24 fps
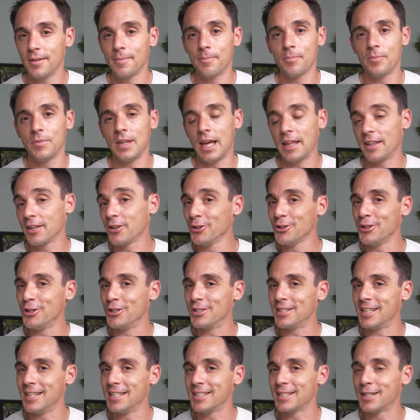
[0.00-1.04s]
Now the good
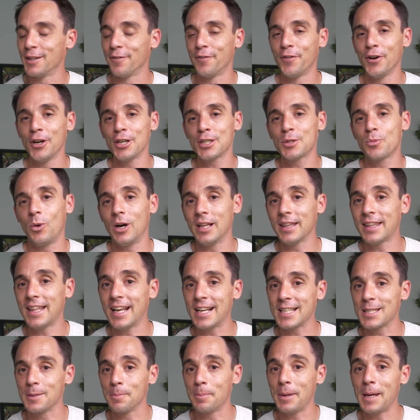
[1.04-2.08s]
news is the first
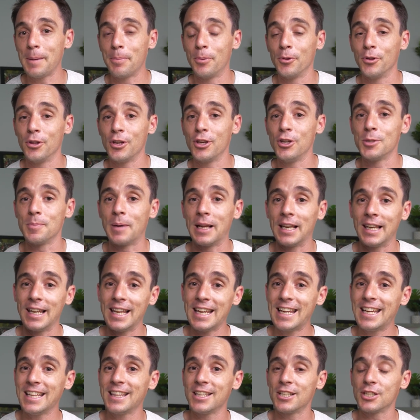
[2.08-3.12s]
1,000 people that use my
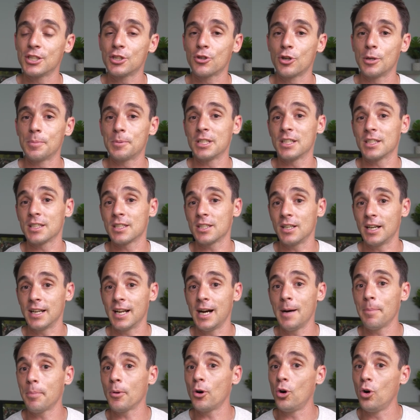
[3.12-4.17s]
link in the description to sign
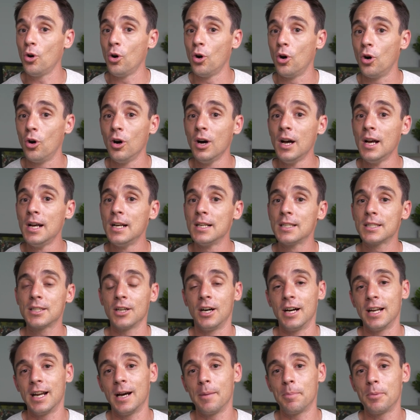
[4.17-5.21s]
up or
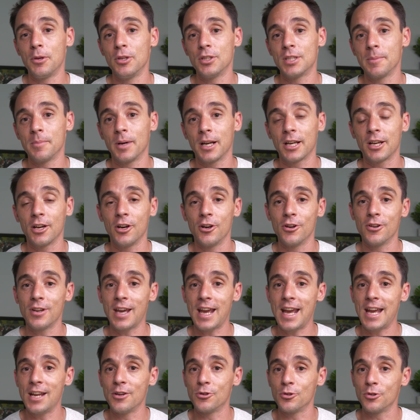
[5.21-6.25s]
sign up using my code
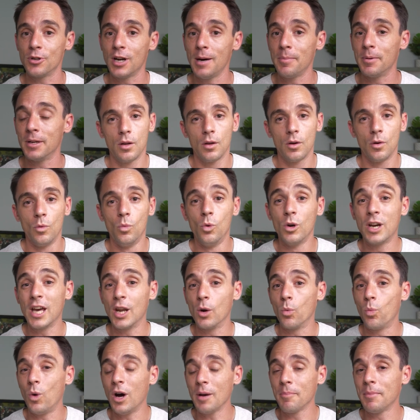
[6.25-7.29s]
Andrew Hubbard will get a
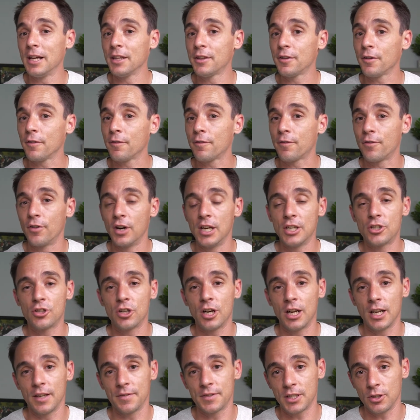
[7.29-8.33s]
one month free
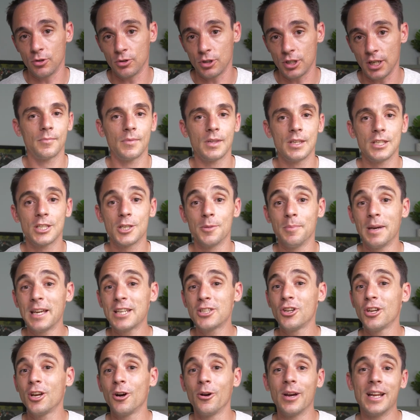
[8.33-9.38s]
trial of Skillshare. So make
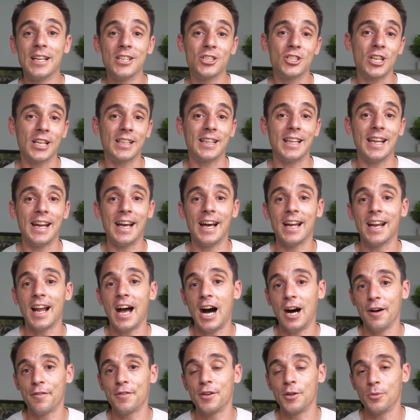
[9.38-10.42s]
sure you go ahead and check that out
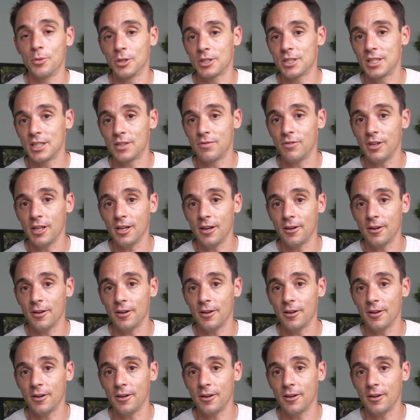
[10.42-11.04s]
after you watch this video.